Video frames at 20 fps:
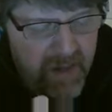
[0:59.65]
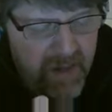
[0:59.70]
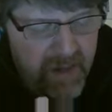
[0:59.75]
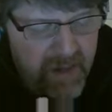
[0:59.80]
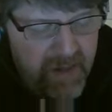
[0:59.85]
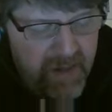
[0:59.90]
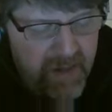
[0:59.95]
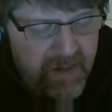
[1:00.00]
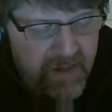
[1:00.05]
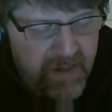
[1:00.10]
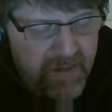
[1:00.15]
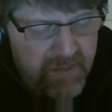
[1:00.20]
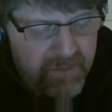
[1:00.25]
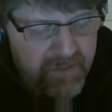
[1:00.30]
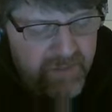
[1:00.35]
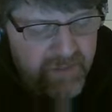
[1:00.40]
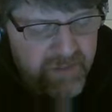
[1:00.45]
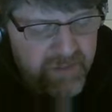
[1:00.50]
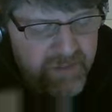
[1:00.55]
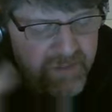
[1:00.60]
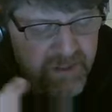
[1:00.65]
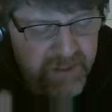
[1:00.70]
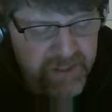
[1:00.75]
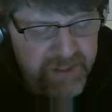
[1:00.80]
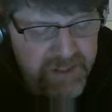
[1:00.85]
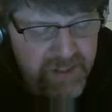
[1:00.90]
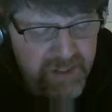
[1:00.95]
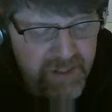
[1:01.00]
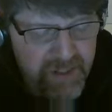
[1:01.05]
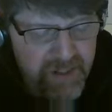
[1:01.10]
for
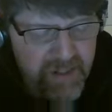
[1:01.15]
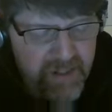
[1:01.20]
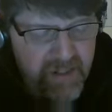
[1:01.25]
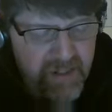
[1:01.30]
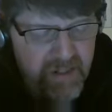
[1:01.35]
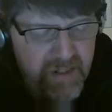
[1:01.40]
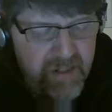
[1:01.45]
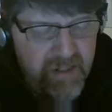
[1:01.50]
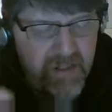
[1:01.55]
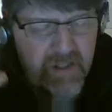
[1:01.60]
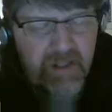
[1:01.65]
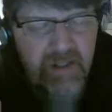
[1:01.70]
sunshine.